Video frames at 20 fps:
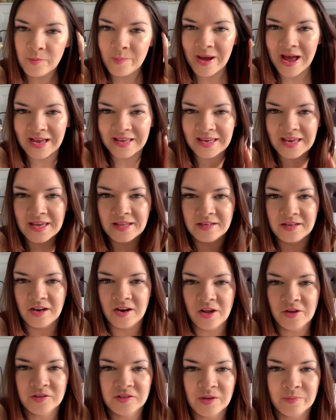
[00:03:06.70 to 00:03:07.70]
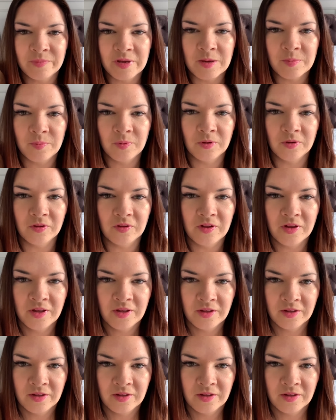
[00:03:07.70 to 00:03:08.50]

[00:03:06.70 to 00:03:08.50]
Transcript: packet. I know some people